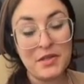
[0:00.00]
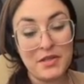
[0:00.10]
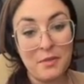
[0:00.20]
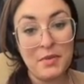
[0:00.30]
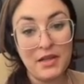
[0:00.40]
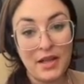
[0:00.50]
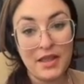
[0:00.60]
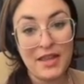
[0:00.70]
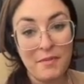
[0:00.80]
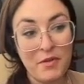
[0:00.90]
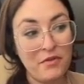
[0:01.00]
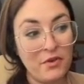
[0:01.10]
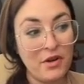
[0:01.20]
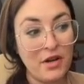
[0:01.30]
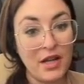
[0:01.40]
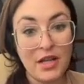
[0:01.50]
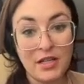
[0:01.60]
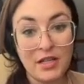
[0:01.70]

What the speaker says: somebody like that before, and